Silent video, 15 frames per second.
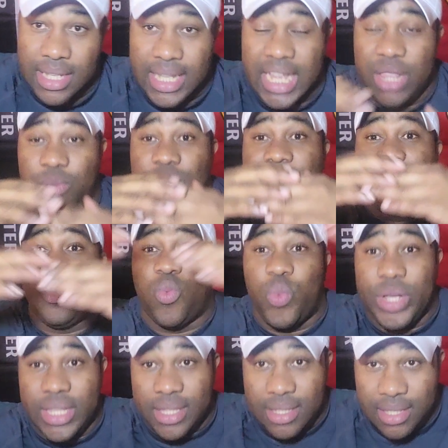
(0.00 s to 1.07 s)
That was the
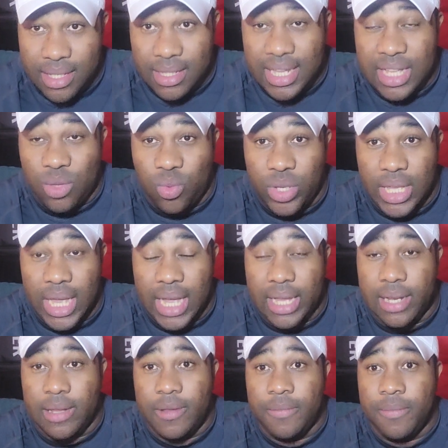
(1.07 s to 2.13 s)
width that we had.